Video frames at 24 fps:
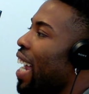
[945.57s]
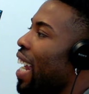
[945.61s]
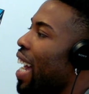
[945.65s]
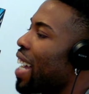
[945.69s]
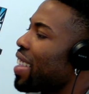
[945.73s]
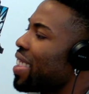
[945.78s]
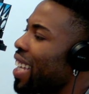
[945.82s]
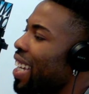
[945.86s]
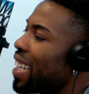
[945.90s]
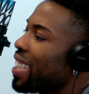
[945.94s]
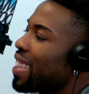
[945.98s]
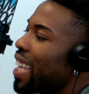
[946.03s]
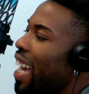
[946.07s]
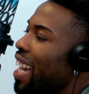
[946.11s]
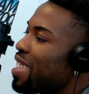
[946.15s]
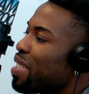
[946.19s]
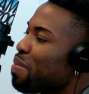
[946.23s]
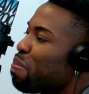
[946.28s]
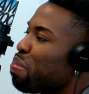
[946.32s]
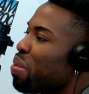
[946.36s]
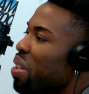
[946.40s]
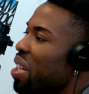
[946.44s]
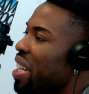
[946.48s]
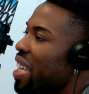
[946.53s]
and I think
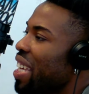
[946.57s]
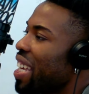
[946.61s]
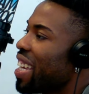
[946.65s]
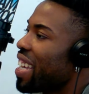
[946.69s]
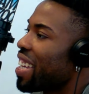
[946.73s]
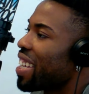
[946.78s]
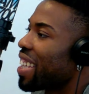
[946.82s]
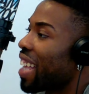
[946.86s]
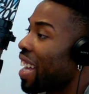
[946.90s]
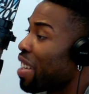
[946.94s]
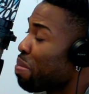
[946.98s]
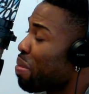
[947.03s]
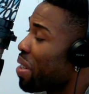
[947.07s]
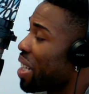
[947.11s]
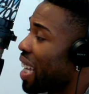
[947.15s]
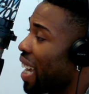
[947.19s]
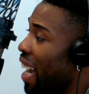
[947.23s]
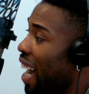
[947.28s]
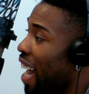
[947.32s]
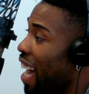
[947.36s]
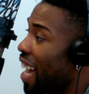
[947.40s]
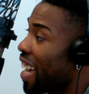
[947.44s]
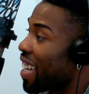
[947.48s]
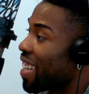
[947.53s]
that's pretty
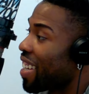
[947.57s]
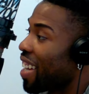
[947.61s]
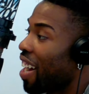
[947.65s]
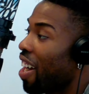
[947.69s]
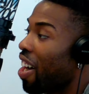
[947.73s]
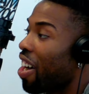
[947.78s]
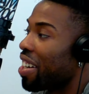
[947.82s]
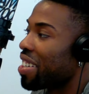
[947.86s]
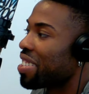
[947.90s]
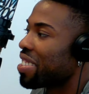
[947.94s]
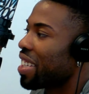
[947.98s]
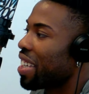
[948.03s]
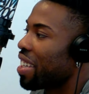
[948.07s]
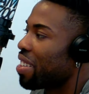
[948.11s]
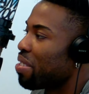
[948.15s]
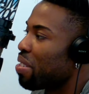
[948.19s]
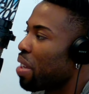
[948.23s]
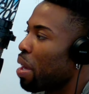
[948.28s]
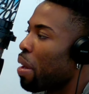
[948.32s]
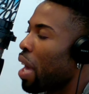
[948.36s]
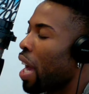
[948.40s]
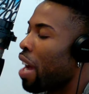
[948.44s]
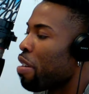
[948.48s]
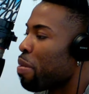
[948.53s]
high,
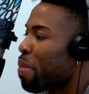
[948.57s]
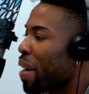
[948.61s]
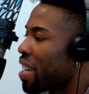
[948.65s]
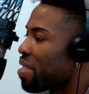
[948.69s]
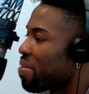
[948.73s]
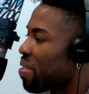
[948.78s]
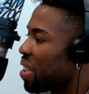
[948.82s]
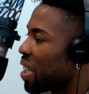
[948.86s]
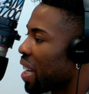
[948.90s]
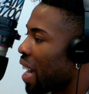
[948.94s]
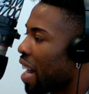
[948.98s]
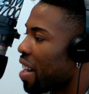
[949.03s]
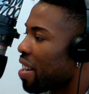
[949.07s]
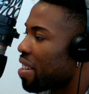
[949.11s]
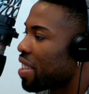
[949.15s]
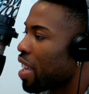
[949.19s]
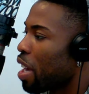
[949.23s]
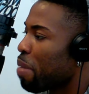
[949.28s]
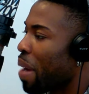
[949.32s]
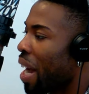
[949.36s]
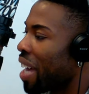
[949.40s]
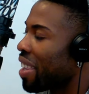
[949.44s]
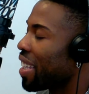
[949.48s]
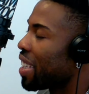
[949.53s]
honestly. Everybody's really high on
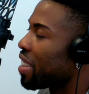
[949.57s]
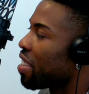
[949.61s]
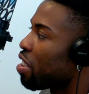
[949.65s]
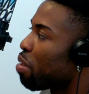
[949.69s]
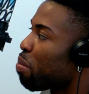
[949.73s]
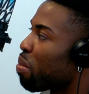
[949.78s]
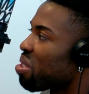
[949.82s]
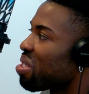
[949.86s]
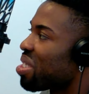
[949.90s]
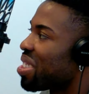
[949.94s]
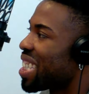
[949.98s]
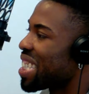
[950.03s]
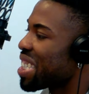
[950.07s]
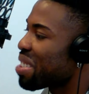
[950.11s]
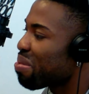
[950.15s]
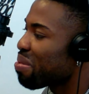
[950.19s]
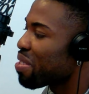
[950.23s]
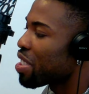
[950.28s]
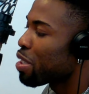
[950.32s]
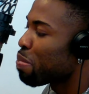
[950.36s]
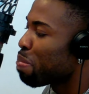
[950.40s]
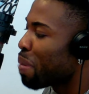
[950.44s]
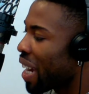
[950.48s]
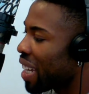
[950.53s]
them. I think they're the most
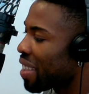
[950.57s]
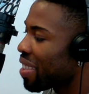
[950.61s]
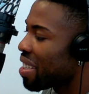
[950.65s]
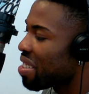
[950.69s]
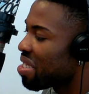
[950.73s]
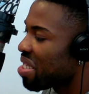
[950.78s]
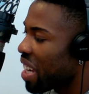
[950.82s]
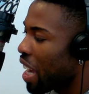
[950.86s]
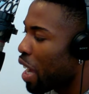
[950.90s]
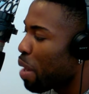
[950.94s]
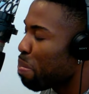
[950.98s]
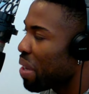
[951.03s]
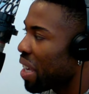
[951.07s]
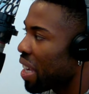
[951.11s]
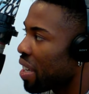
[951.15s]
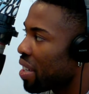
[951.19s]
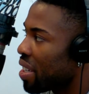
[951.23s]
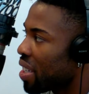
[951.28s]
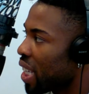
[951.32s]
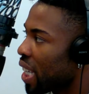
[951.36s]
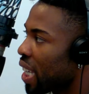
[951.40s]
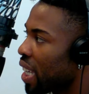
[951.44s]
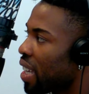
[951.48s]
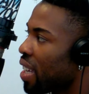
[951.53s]
disrespected
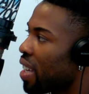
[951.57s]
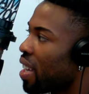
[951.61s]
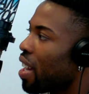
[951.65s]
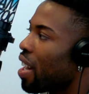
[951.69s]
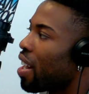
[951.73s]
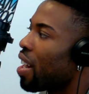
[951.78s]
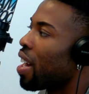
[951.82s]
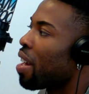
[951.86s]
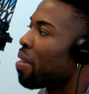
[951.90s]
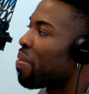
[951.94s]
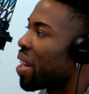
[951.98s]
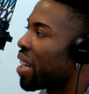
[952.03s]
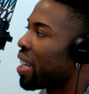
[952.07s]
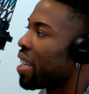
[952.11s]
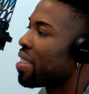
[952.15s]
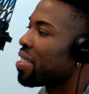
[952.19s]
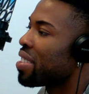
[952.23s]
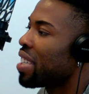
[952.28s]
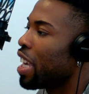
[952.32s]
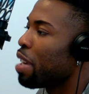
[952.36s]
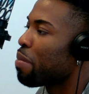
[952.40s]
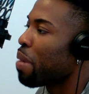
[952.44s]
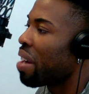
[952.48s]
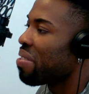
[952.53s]
champion of
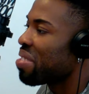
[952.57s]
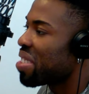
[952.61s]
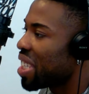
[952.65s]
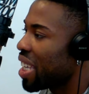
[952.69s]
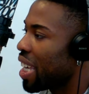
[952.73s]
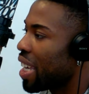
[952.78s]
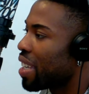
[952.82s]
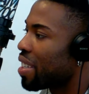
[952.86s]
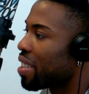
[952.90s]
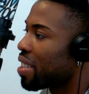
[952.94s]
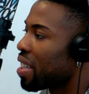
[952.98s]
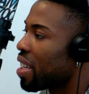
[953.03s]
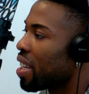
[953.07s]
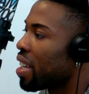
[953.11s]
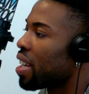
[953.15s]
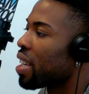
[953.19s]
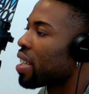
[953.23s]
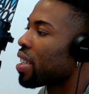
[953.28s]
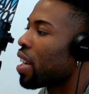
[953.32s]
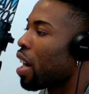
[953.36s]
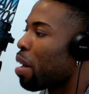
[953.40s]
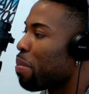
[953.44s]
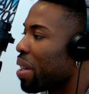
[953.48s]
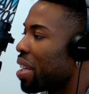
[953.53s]
any team I've seen
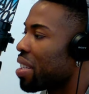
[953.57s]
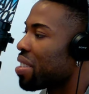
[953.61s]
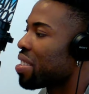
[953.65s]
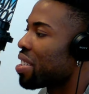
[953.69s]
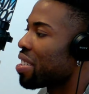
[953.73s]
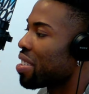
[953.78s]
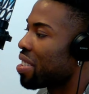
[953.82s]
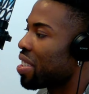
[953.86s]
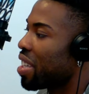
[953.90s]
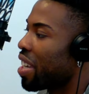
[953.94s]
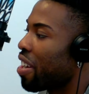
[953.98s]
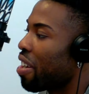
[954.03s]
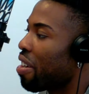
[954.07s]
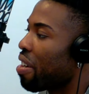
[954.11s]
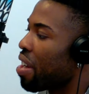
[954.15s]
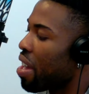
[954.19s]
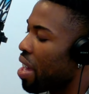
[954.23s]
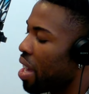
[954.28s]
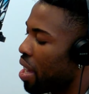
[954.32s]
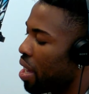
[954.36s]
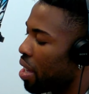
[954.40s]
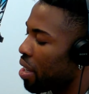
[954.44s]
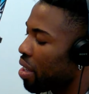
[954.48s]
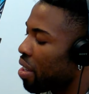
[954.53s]
coming into this year,
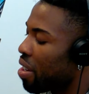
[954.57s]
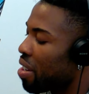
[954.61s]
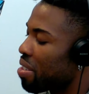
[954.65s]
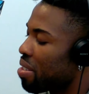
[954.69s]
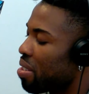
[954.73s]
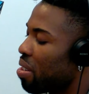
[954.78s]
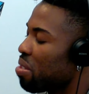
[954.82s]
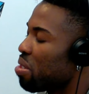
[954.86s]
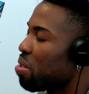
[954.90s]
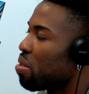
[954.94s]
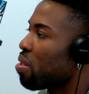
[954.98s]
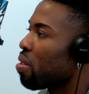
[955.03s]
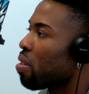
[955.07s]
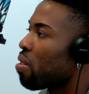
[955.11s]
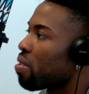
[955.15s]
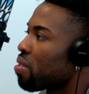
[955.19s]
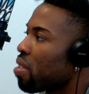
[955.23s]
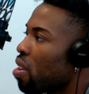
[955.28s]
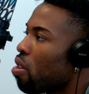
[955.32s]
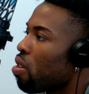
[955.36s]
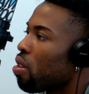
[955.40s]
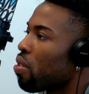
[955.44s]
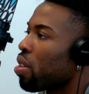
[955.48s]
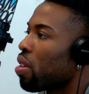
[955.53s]
because those of you who
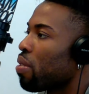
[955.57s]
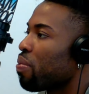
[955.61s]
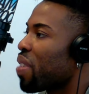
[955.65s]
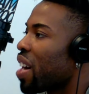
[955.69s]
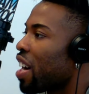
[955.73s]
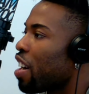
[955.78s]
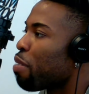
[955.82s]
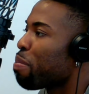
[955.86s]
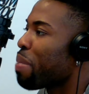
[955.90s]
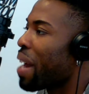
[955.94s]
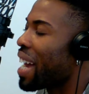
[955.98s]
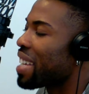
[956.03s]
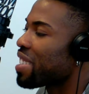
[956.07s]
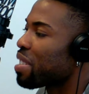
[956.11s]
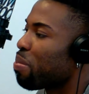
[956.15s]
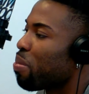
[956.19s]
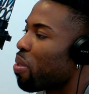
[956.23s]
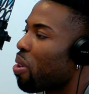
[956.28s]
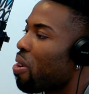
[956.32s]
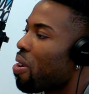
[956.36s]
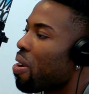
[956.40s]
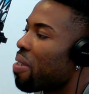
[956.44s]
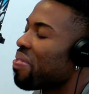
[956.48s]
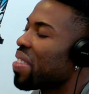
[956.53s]
don't know or don't follow
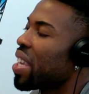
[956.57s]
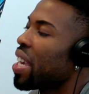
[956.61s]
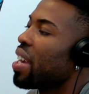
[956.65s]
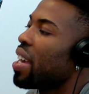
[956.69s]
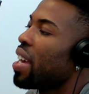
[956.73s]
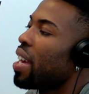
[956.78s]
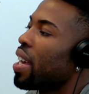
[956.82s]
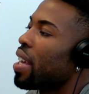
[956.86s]
basketball,